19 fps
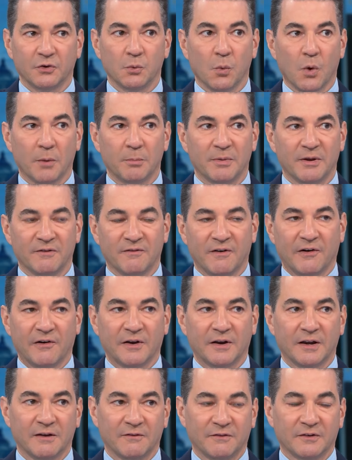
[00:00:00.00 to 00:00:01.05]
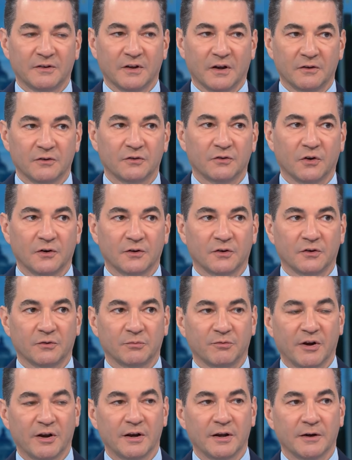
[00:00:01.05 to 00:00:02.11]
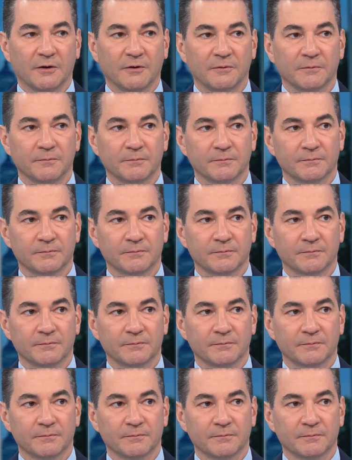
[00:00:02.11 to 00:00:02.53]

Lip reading: new 1B variant. If it does start to spread here.